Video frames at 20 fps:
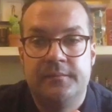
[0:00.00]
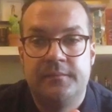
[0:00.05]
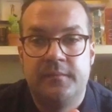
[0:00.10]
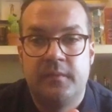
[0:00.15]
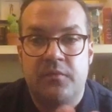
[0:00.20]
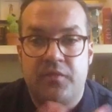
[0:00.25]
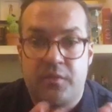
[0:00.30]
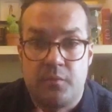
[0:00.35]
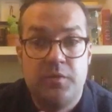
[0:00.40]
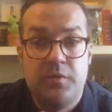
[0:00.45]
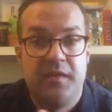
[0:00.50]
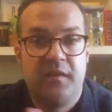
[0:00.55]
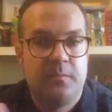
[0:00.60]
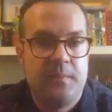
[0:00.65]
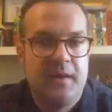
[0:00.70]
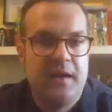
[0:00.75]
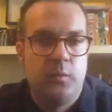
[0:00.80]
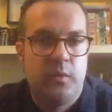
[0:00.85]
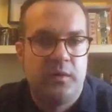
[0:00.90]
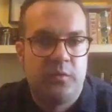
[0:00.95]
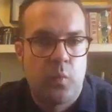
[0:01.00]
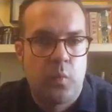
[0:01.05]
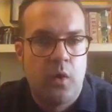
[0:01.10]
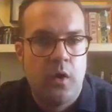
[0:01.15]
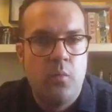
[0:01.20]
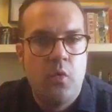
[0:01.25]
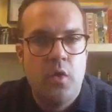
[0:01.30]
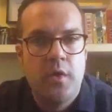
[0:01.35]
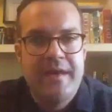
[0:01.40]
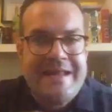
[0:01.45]
The vermouth is made with
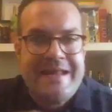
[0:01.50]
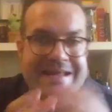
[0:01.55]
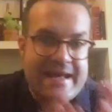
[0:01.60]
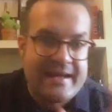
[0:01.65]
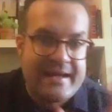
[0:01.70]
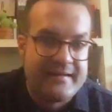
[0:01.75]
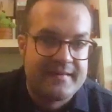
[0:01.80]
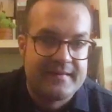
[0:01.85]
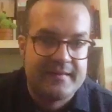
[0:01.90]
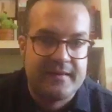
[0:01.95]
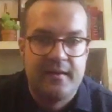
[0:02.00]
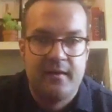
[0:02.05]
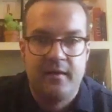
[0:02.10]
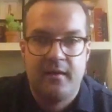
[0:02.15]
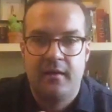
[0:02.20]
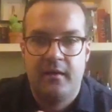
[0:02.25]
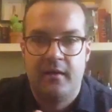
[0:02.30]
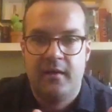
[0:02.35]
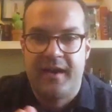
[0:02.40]
wormwood. Yes, uh,